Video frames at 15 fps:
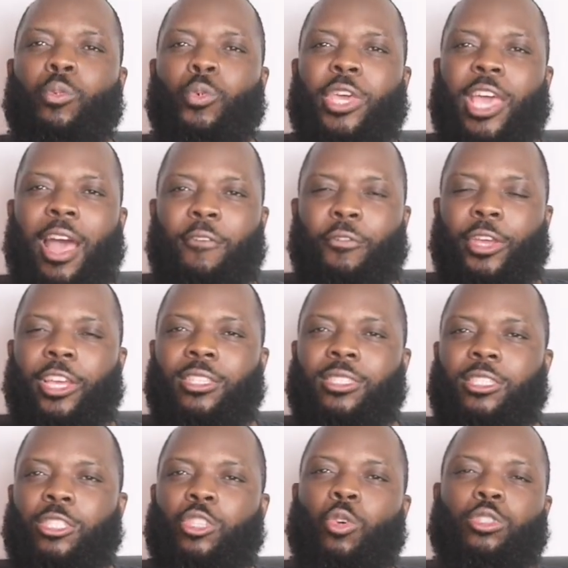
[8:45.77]
we
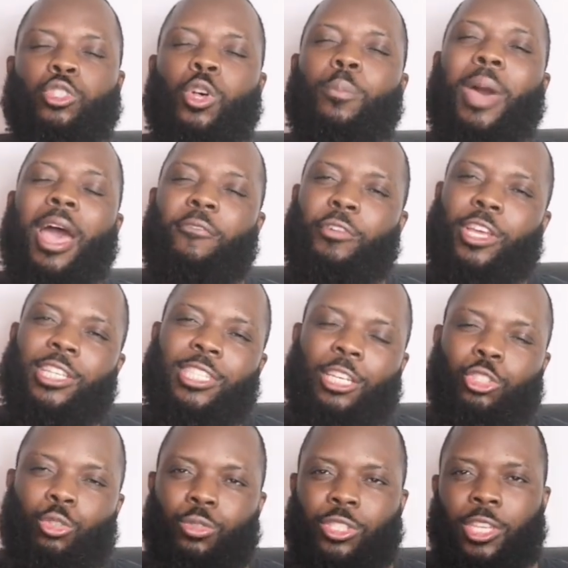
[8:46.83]
Africans, some Africans I
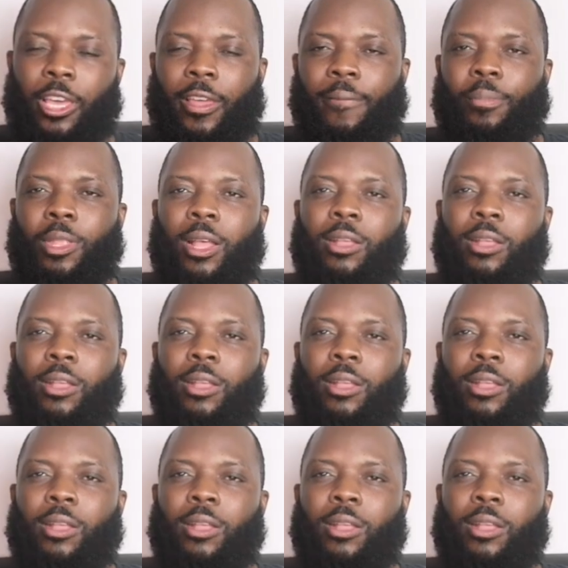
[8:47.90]
should say,